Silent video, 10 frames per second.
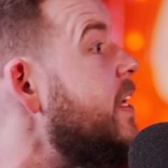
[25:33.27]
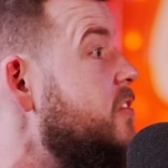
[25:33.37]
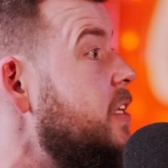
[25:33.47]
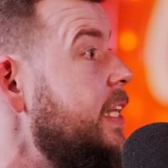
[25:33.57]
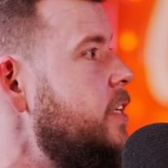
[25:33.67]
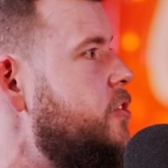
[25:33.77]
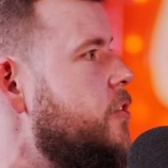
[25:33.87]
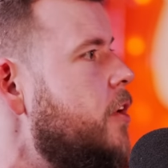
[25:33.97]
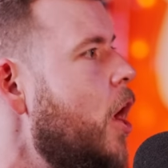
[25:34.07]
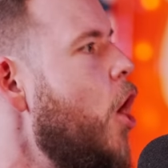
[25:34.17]
being mm-hmm.
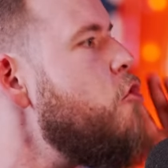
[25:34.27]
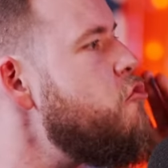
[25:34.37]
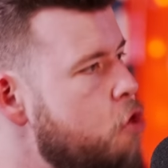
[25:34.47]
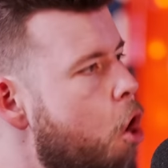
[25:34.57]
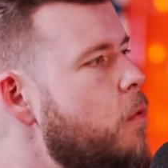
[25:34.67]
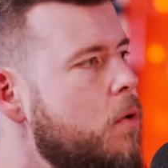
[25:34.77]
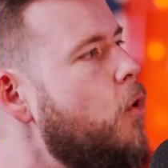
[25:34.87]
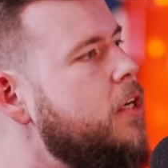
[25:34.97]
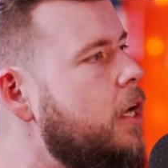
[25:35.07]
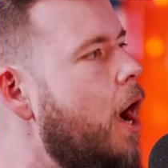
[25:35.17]
deleted. Yeah no
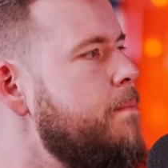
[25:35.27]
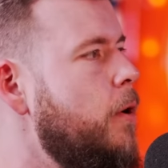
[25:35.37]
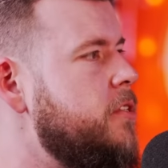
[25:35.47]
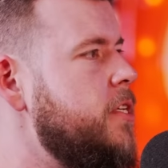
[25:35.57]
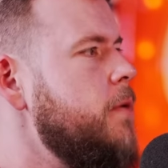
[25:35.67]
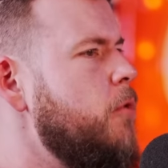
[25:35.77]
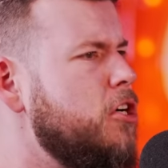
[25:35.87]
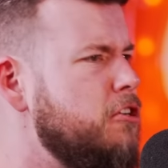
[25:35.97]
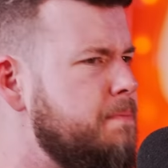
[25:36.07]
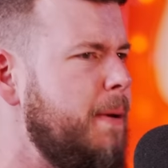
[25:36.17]
one wanted iPods
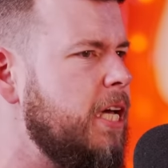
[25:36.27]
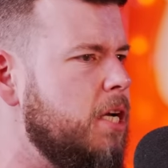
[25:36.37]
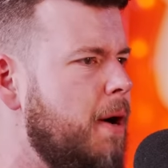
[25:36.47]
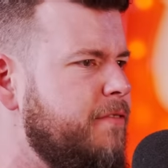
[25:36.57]
anymore. And I was picking